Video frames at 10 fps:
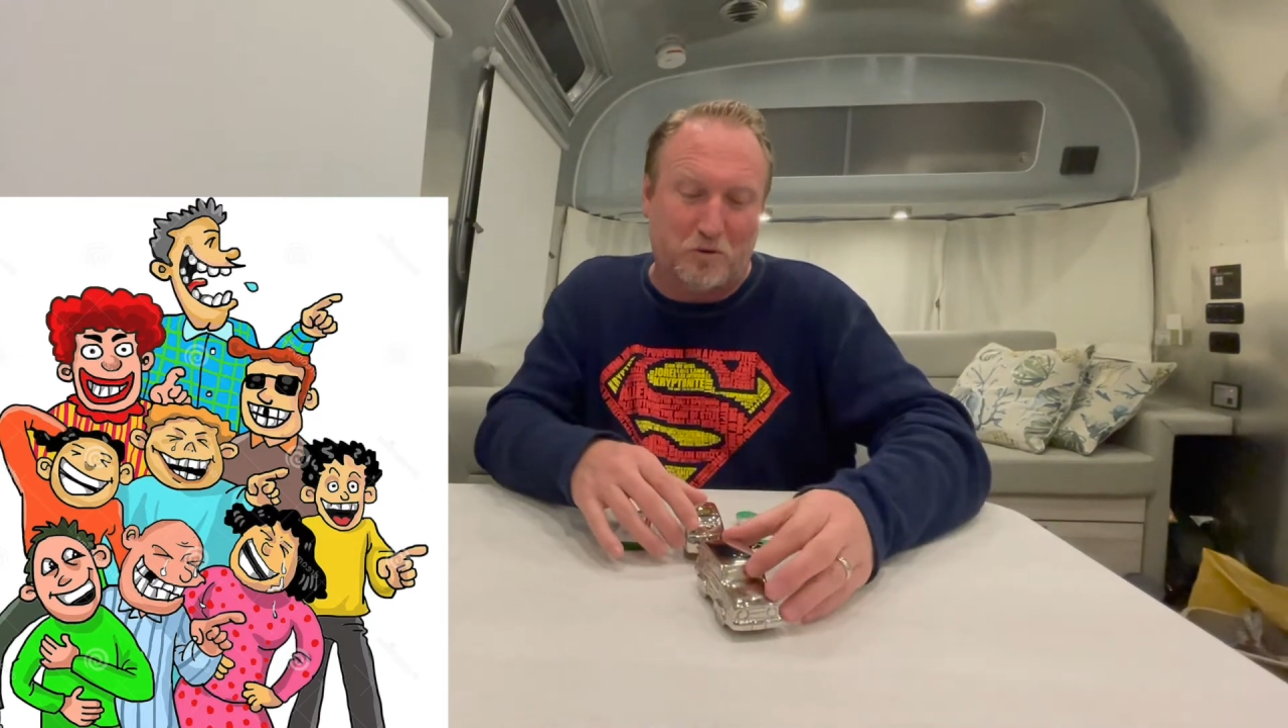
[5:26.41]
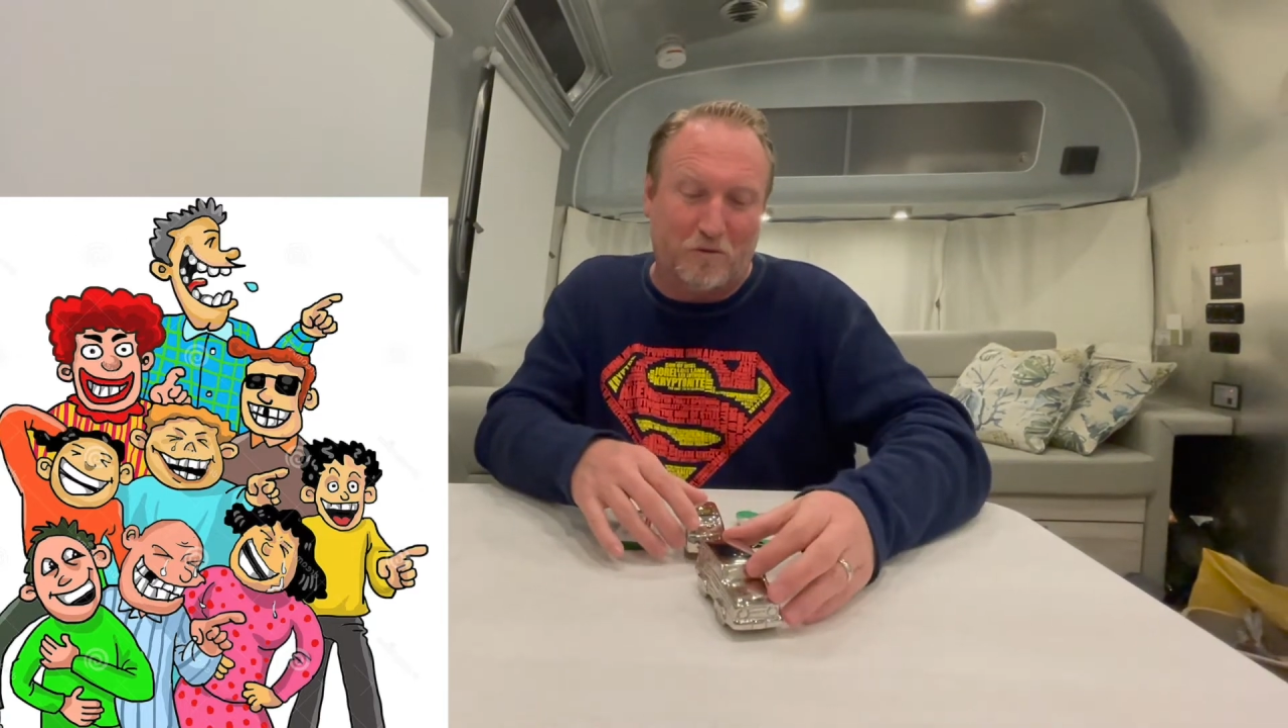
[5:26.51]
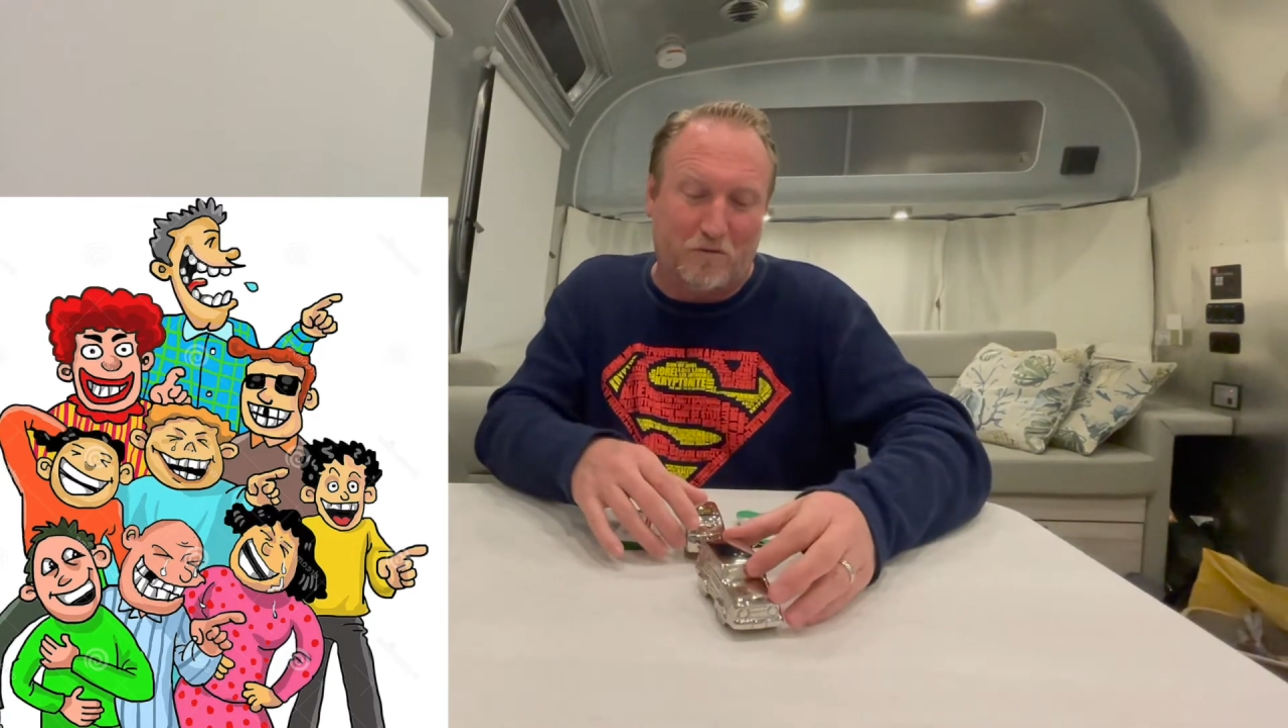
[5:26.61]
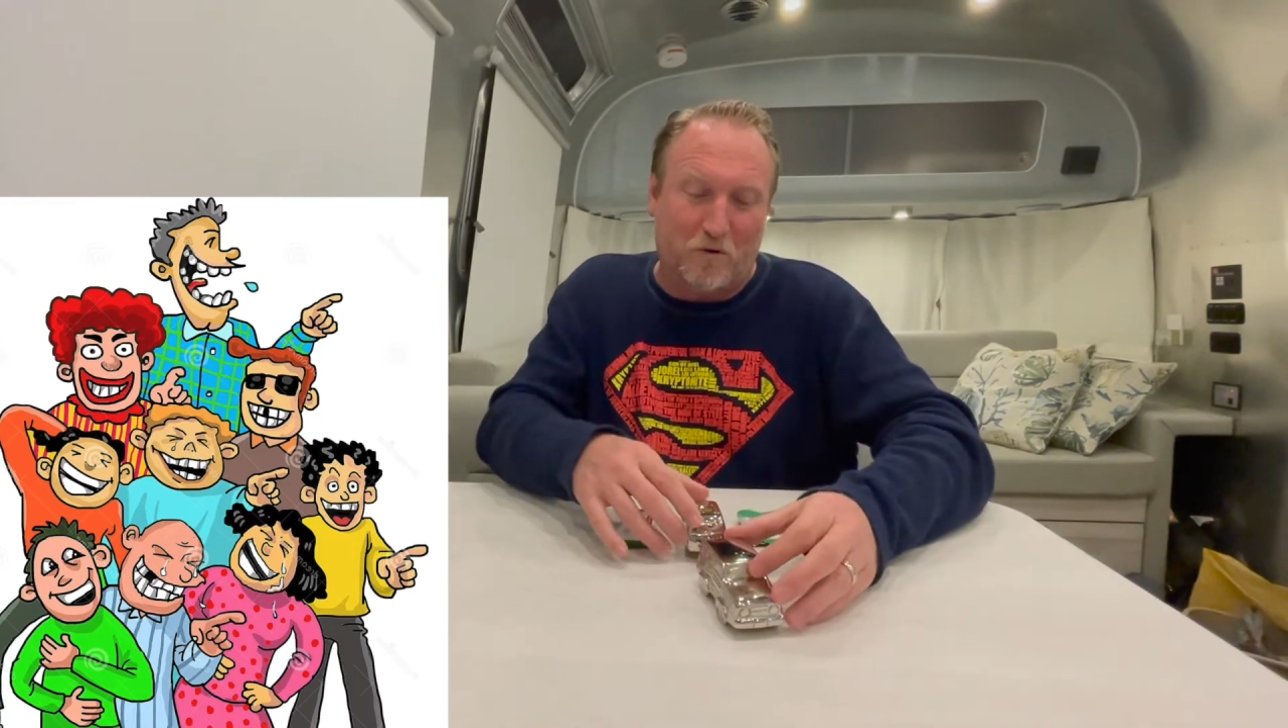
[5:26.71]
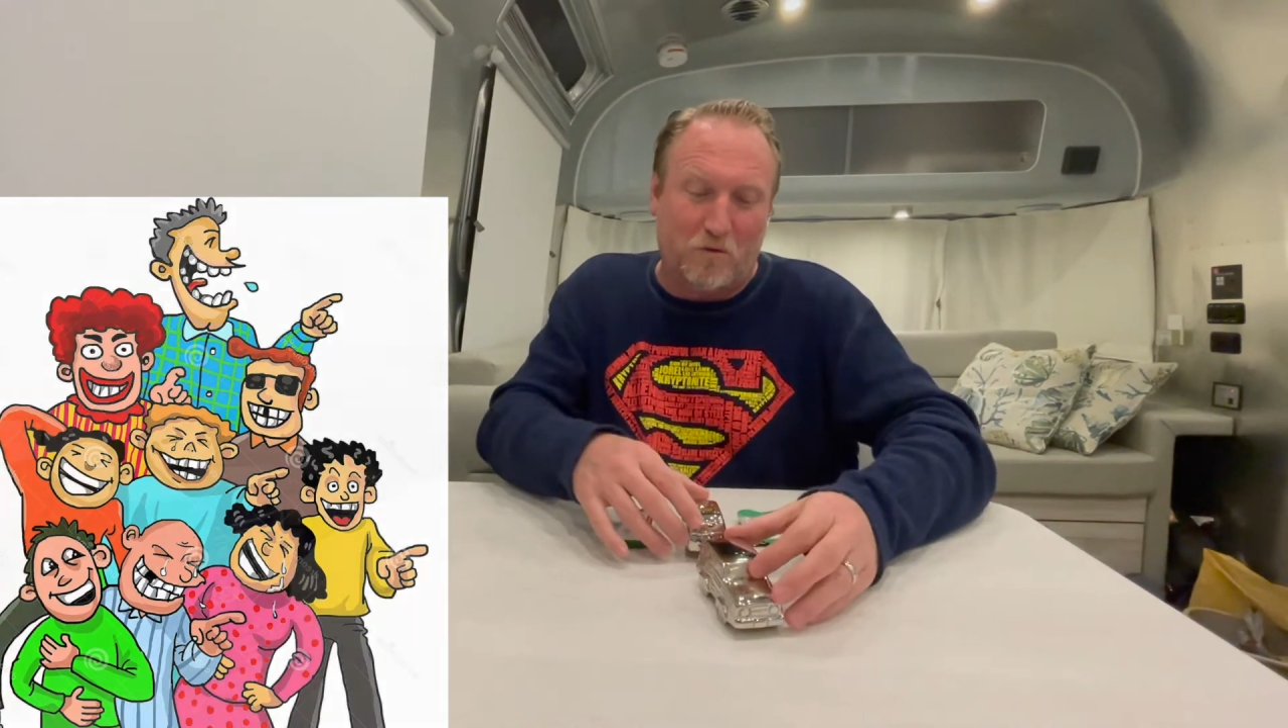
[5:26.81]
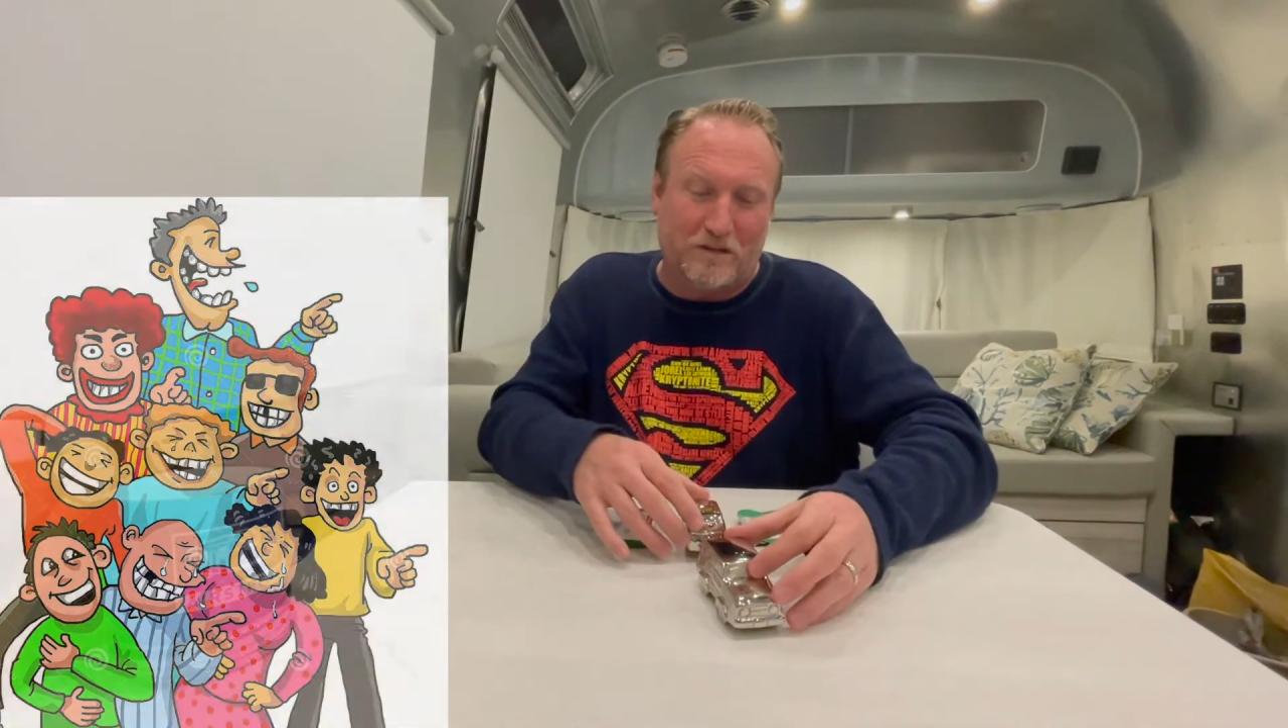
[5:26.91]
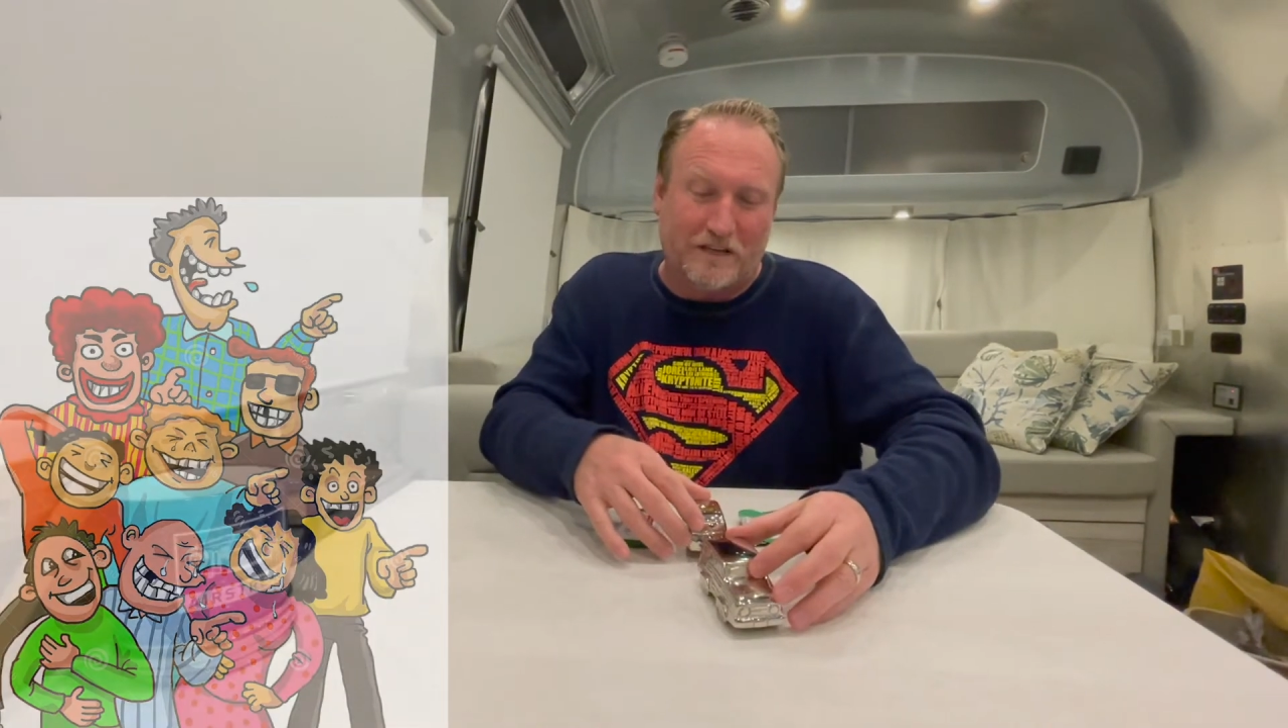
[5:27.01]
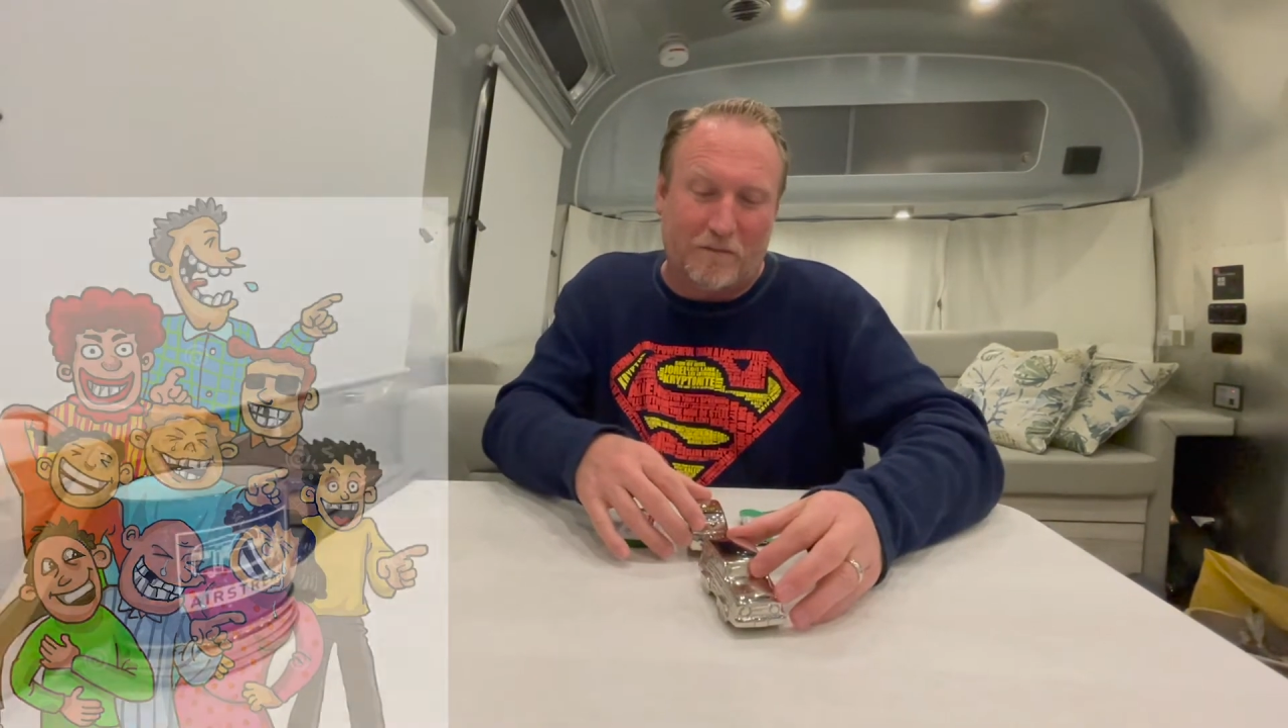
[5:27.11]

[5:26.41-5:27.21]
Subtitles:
before one time